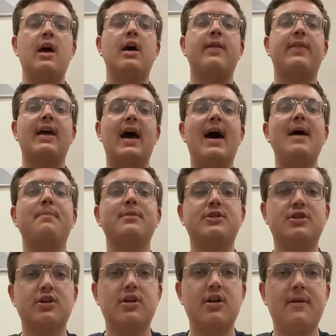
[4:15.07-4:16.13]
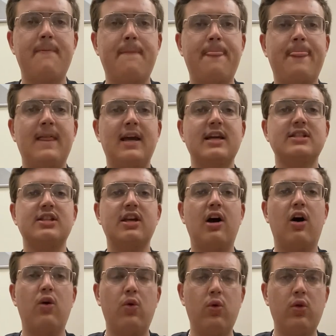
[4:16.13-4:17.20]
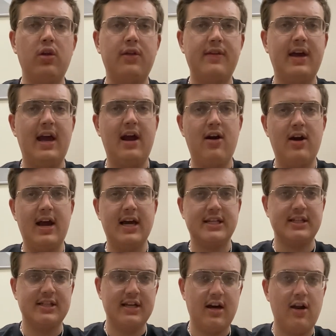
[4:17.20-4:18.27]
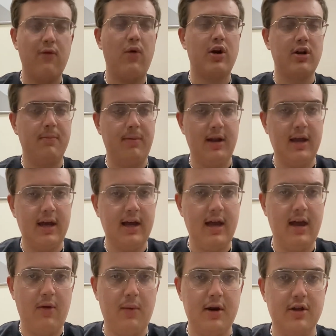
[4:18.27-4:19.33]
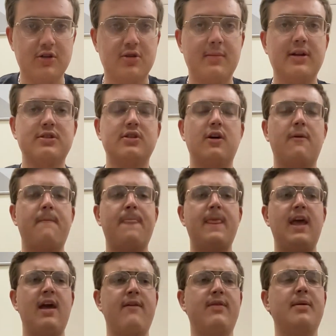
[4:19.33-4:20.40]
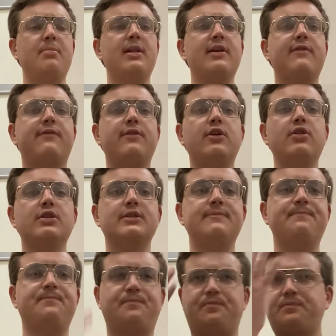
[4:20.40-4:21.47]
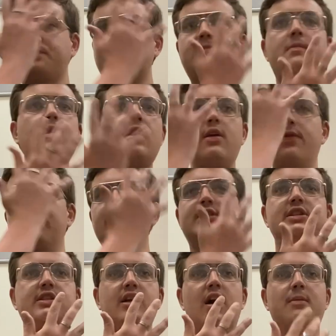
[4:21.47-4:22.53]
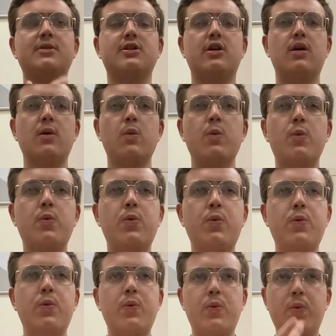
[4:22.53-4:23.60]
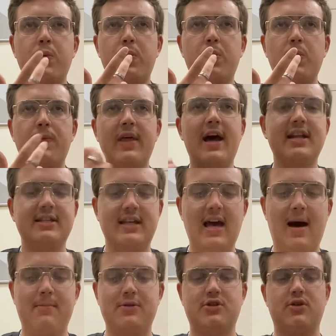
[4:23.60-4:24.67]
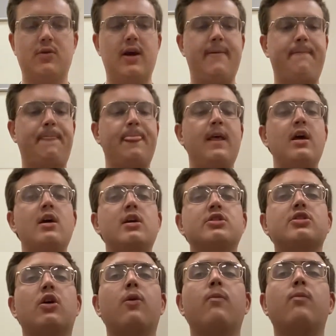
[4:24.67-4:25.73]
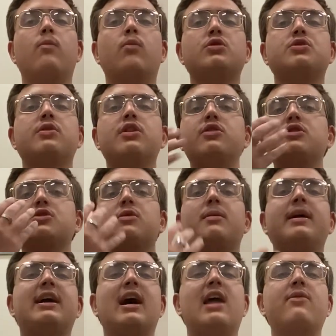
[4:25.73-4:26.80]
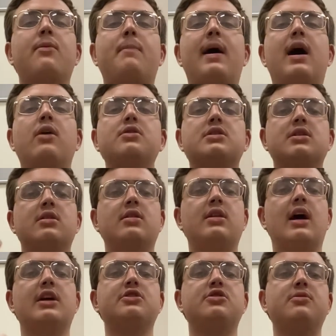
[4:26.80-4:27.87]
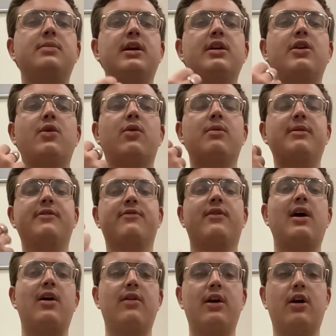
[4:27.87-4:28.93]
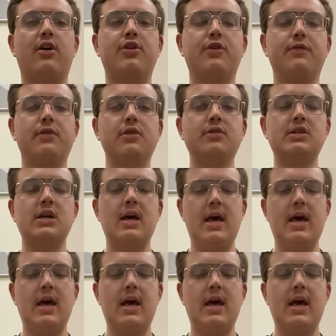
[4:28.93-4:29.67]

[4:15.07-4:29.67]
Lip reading: The aperture is the hole the air exits out of while you're playing a wind instrument. So if I'm playing flute, this is the embouchure, that is the aperture, right? So what you want to do is you want to make kind of a pout, not too big. You don't want to be frowning on your flute.